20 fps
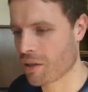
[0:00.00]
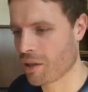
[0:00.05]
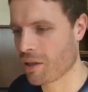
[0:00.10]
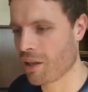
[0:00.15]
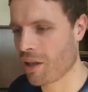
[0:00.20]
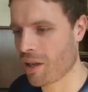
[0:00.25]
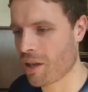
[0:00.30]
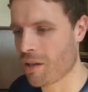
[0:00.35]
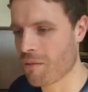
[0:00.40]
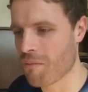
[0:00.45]
the
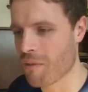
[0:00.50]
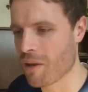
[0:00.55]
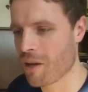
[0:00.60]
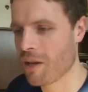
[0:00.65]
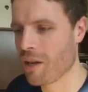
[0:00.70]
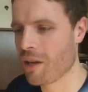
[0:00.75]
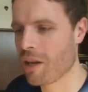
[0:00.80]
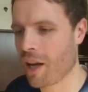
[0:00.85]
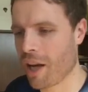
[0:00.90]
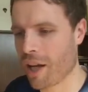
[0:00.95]
game,
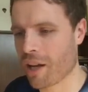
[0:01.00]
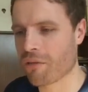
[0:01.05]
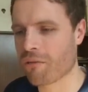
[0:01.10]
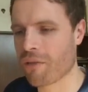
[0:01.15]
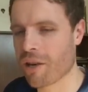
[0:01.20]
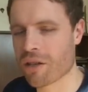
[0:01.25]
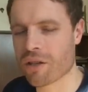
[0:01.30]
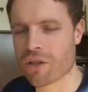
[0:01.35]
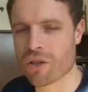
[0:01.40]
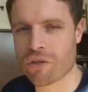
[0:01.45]
and a
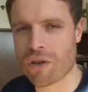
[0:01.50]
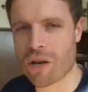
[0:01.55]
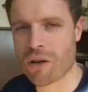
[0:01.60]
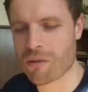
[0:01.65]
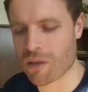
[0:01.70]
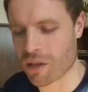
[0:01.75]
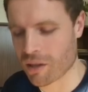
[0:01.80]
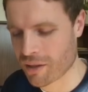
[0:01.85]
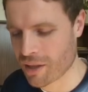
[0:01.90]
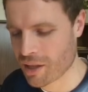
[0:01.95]
red
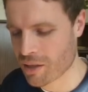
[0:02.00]
controller.